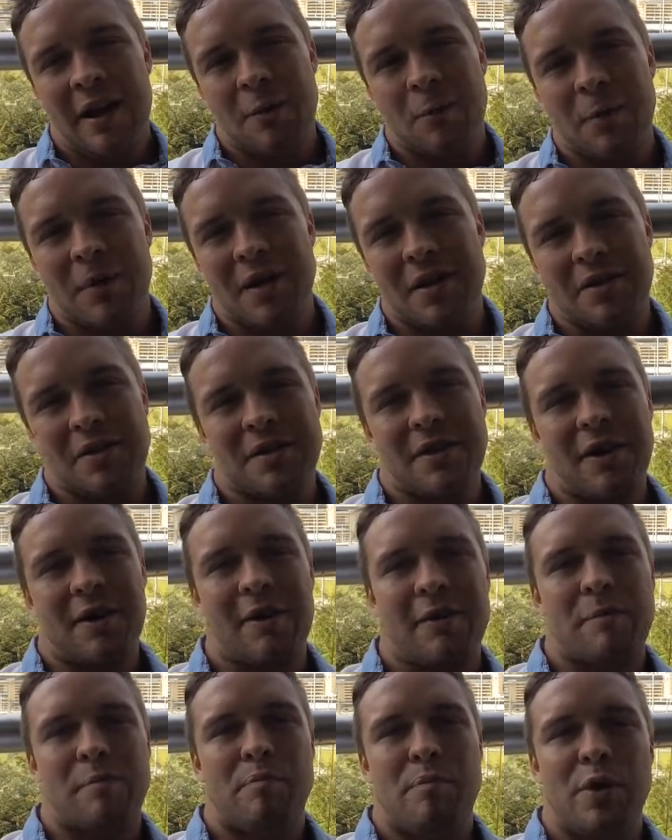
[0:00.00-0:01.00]
with
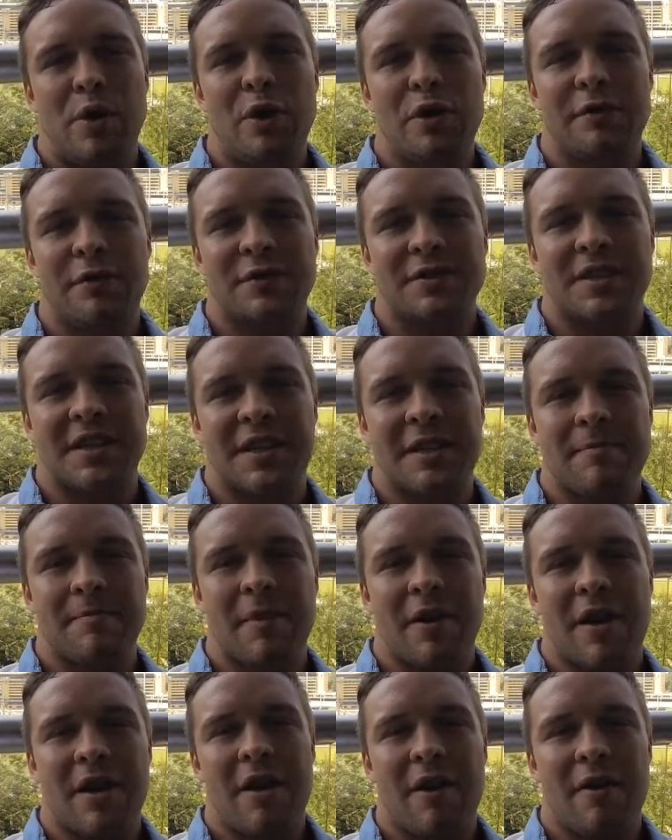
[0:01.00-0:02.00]
our beautiful
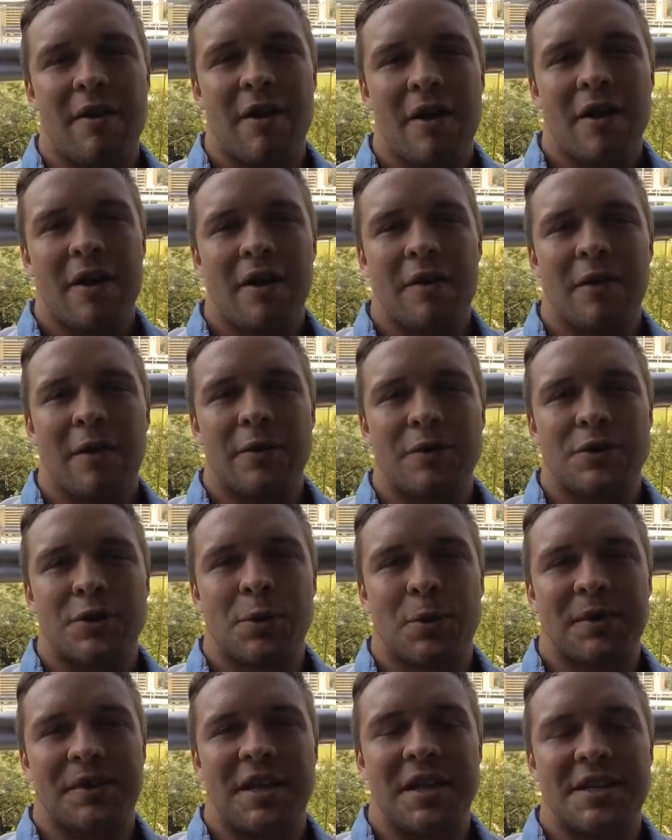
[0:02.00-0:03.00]
team there, those
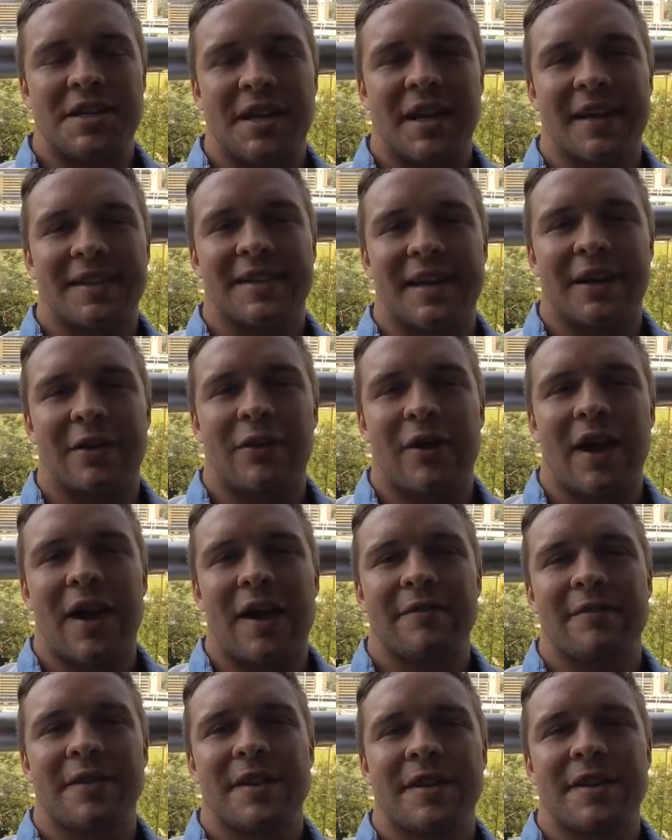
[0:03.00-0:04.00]
who are teaching
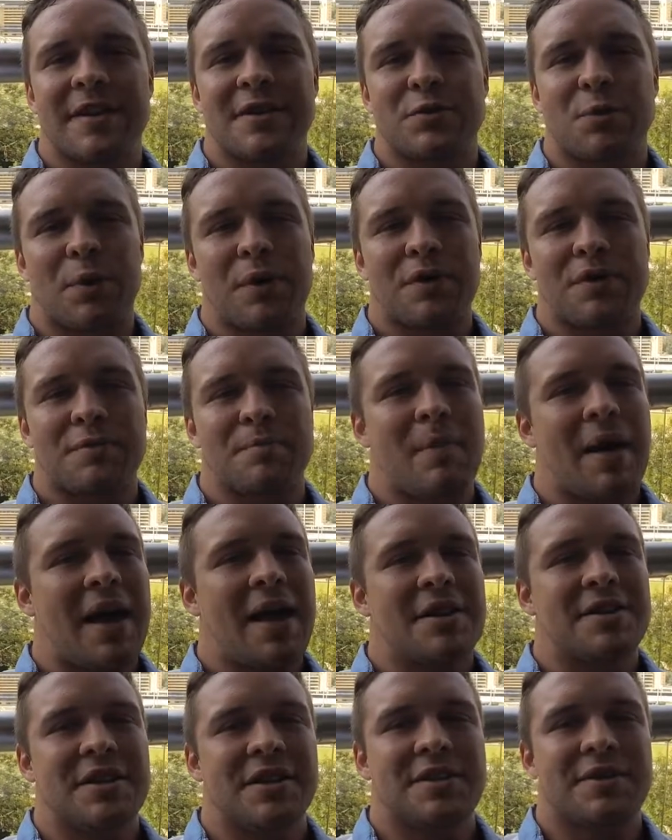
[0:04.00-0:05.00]
anti-gravity as well as
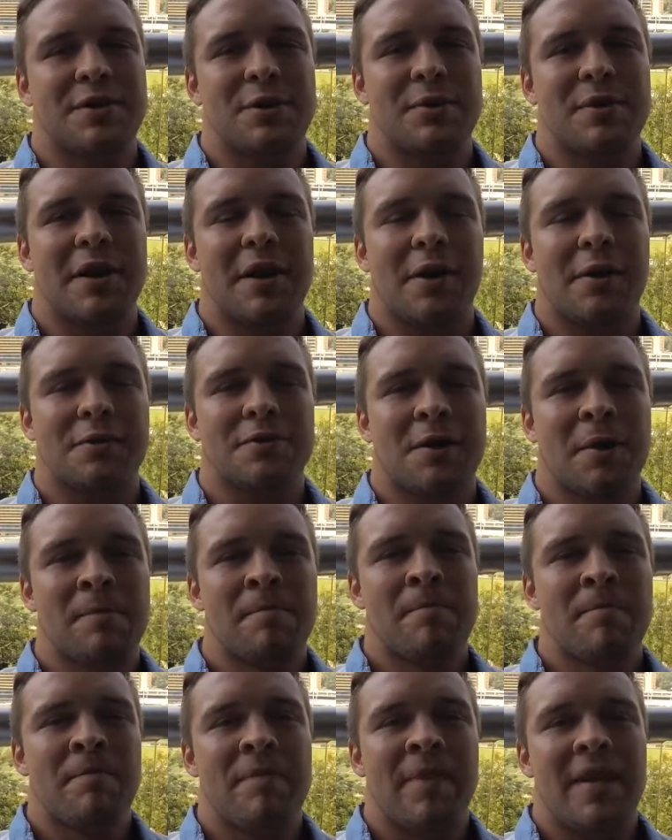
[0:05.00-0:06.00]
managing studios
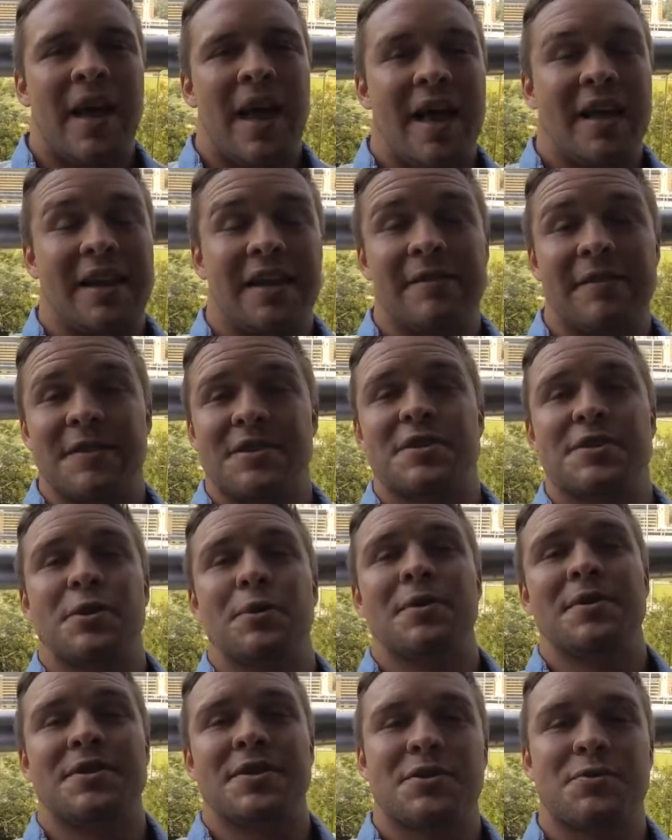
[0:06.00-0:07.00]
and even
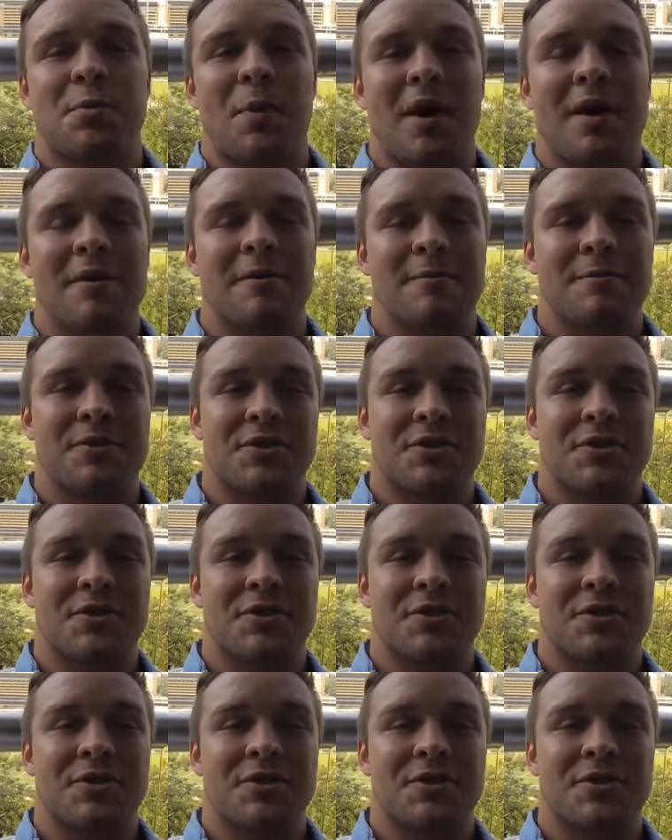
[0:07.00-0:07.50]
students as well.